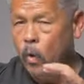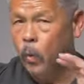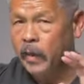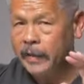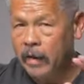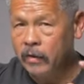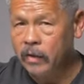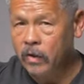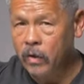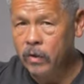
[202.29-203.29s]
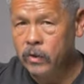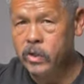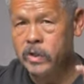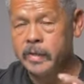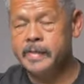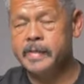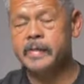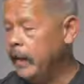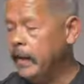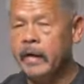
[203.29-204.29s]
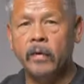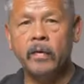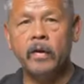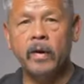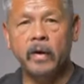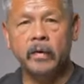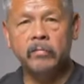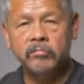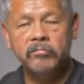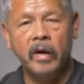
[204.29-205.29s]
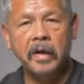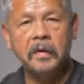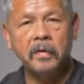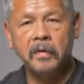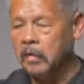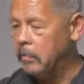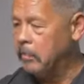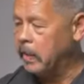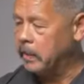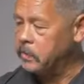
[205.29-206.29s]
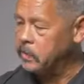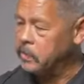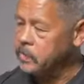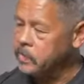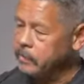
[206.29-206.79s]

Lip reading: without the harshness inherent on other monitors.